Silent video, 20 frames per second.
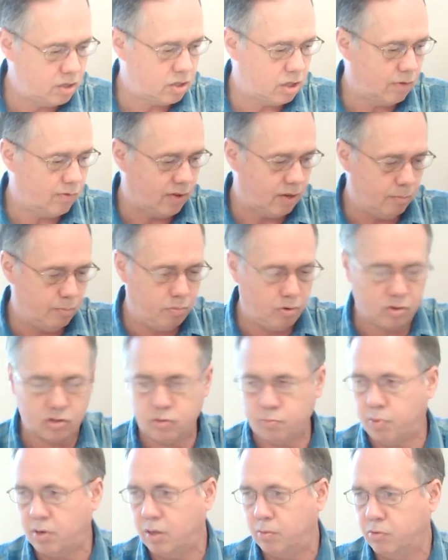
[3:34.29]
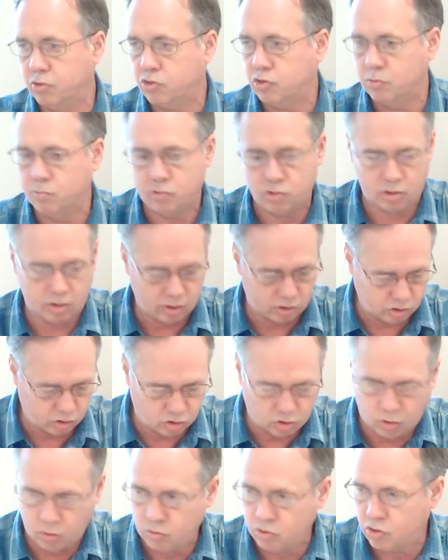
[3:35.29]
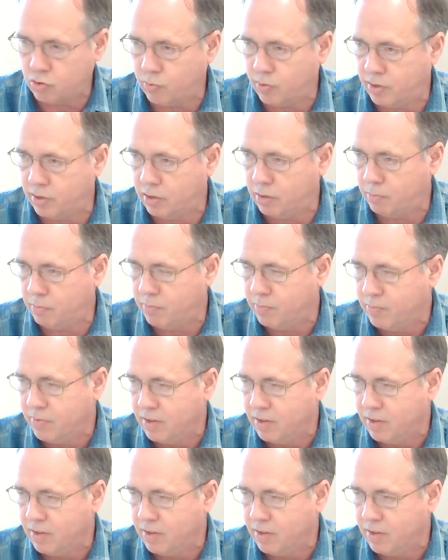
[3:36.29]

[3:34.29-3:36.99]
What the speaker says: They've had books publish them so that the codes are in them.